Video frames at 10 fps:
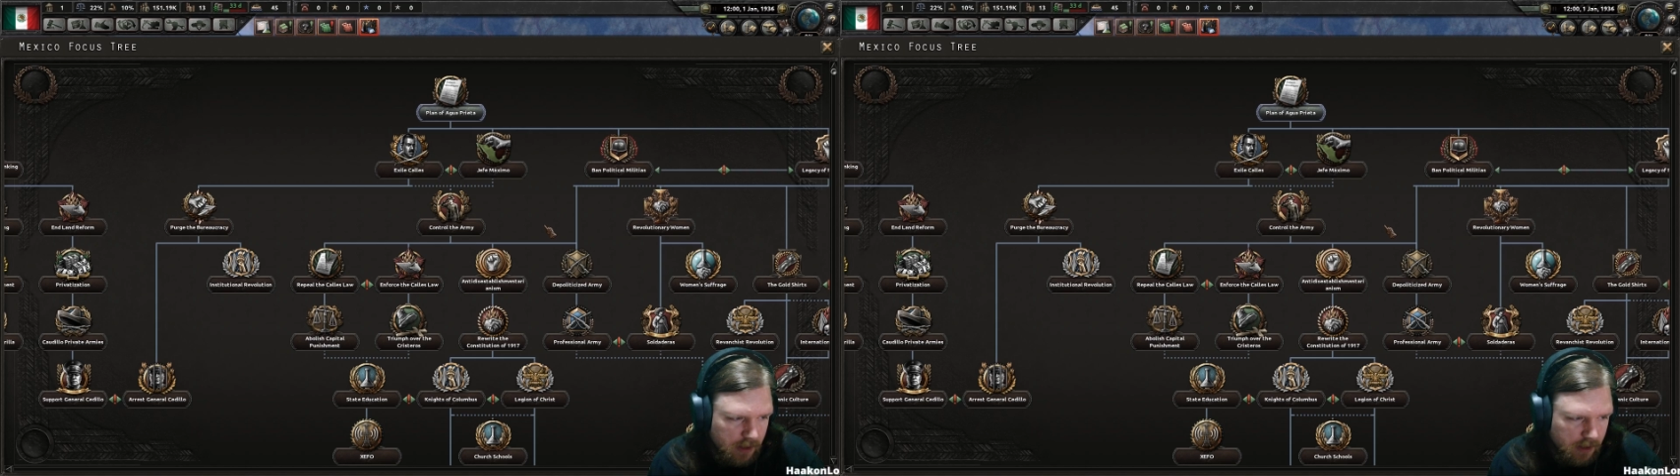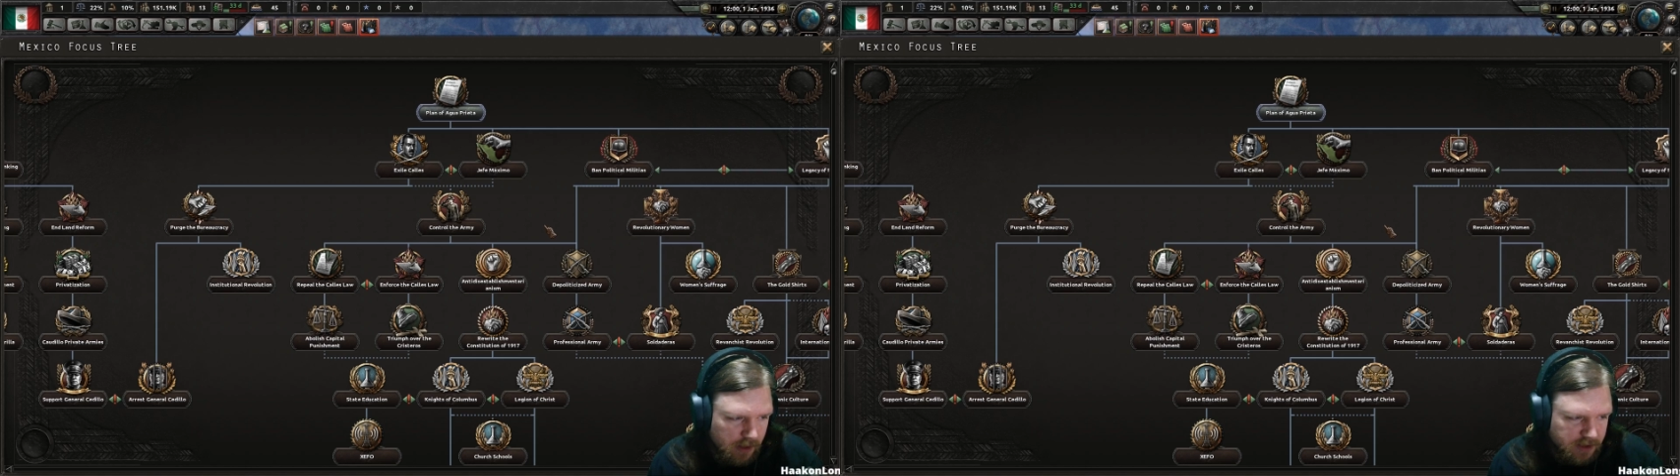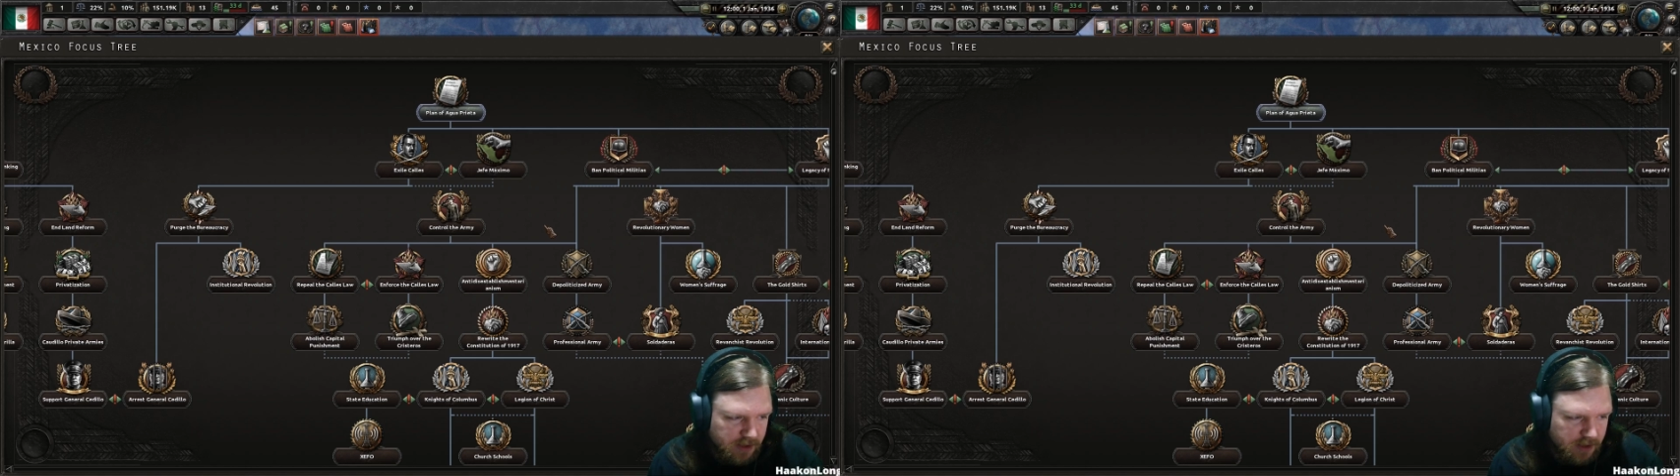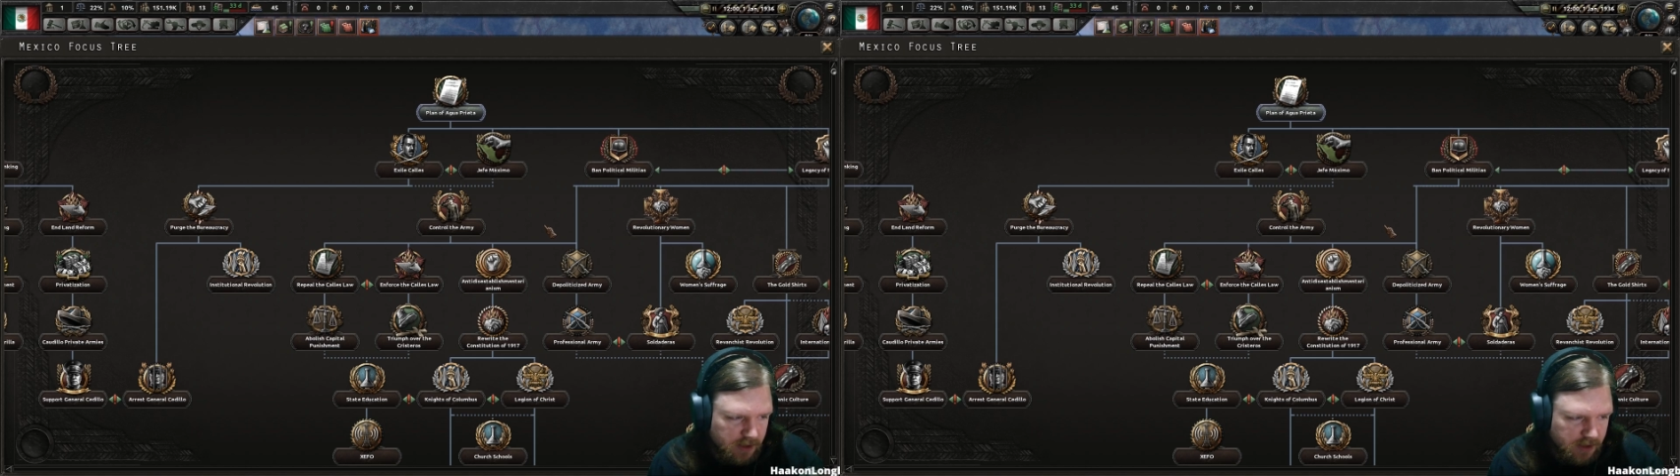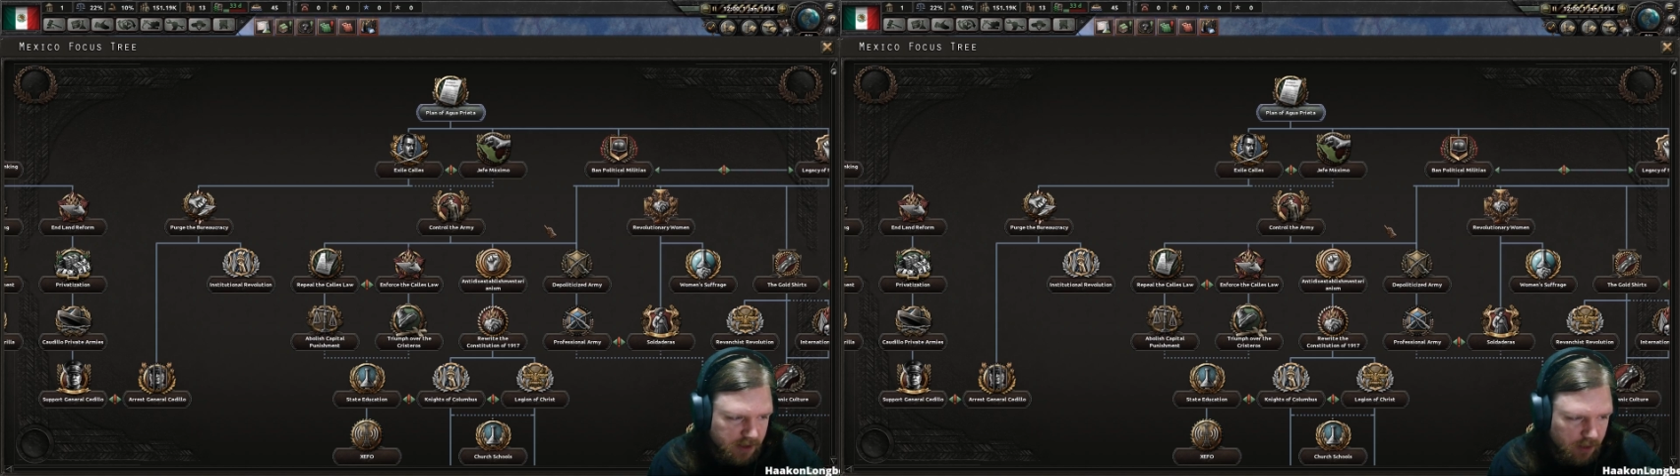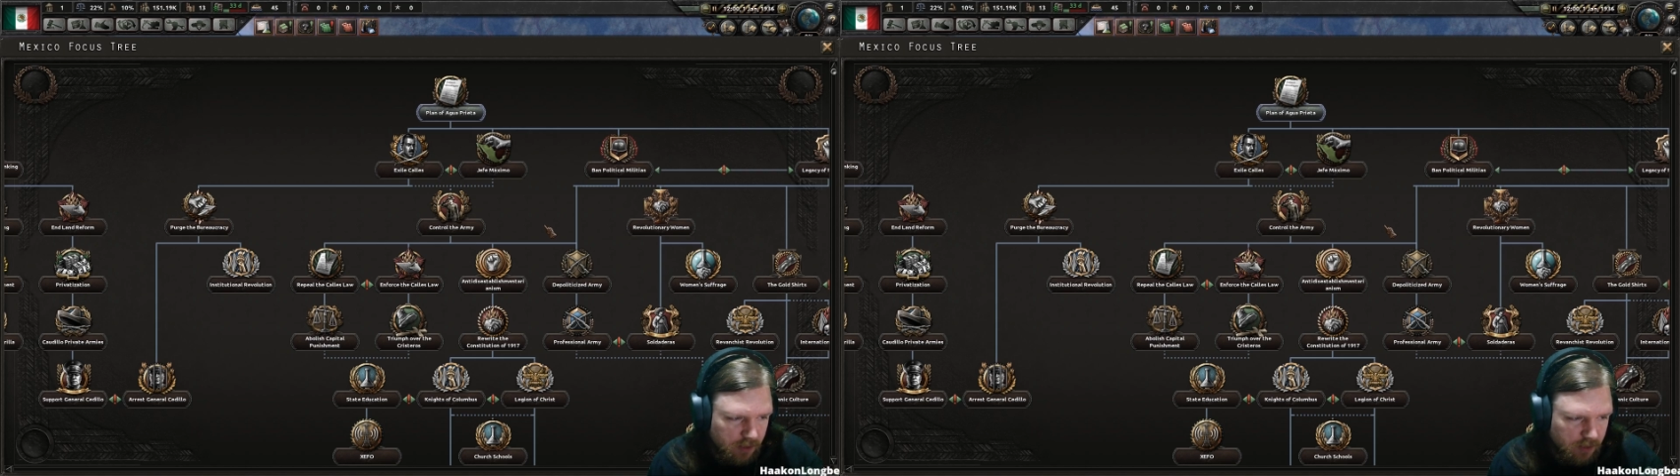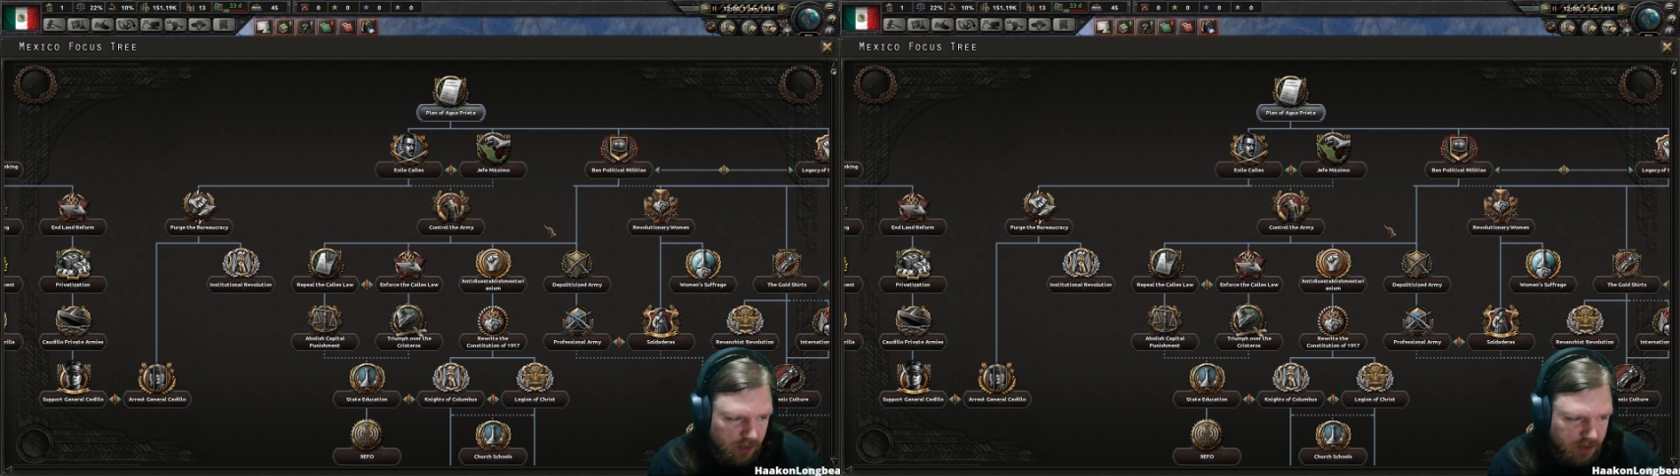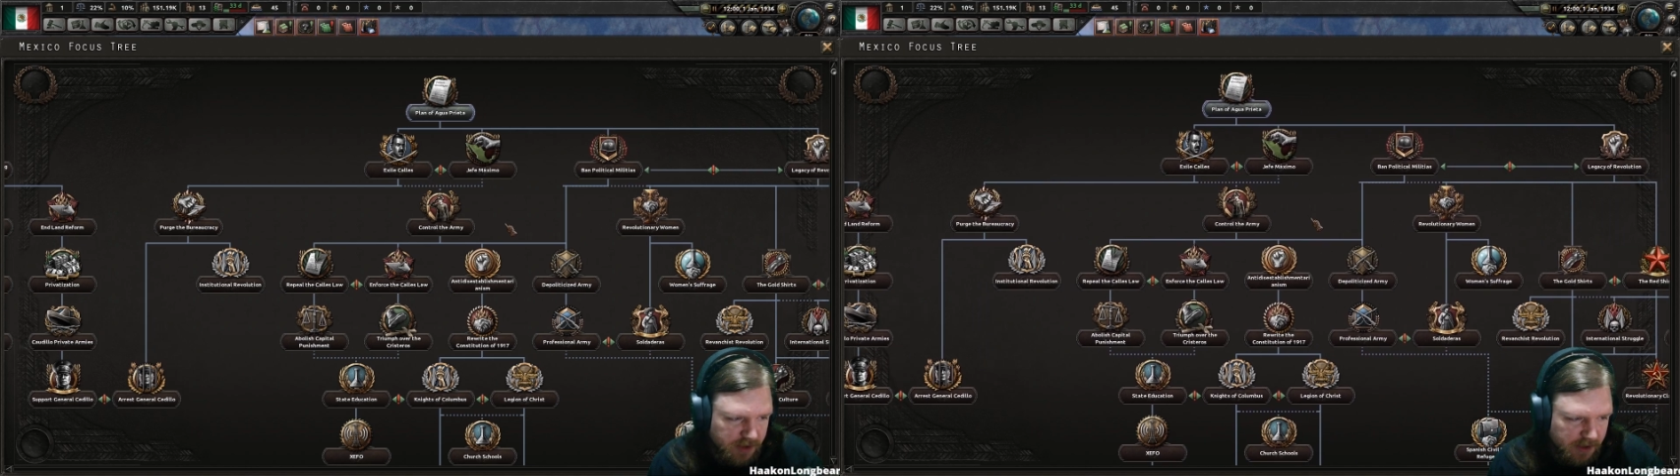It's Cardillo
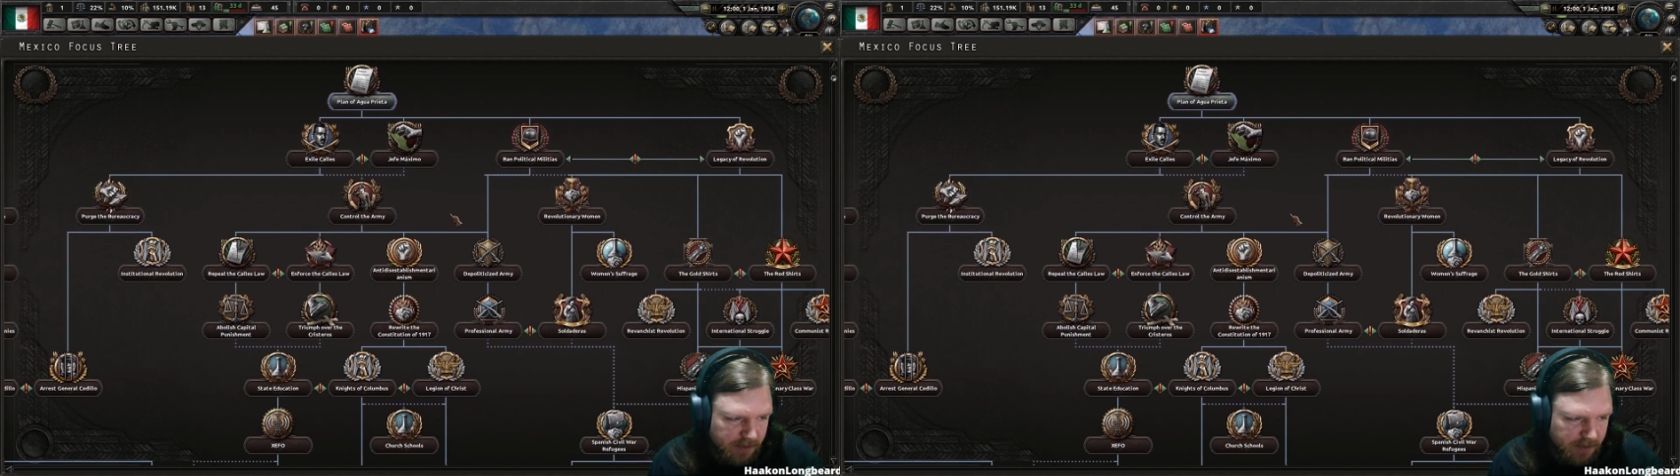who's the